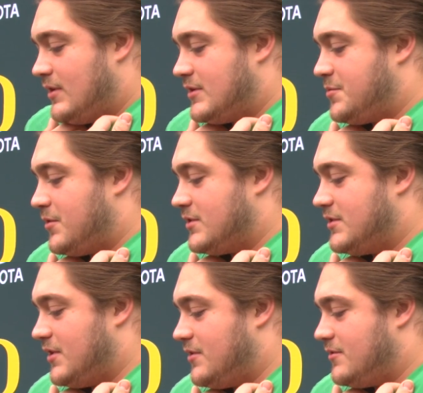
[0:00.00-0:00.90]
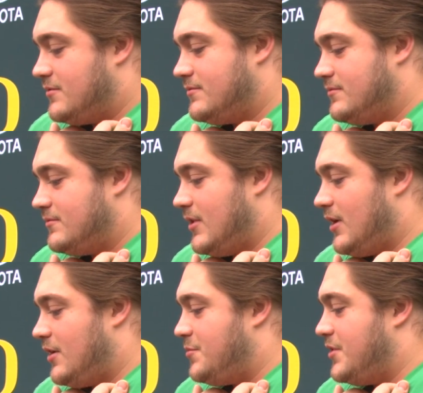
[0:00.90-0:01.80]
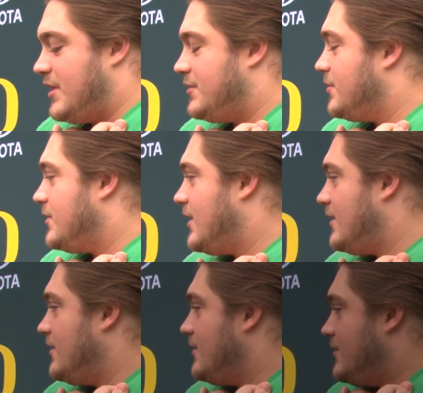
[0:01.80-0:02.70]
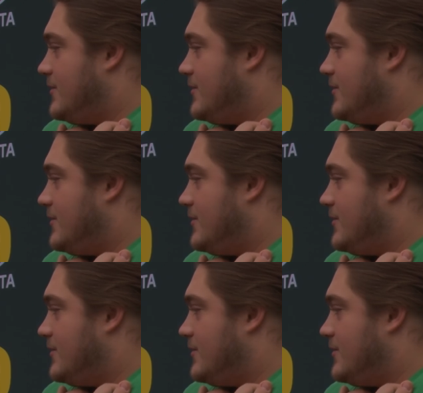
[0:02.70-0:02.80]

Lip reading: sport's so unpredictable with that.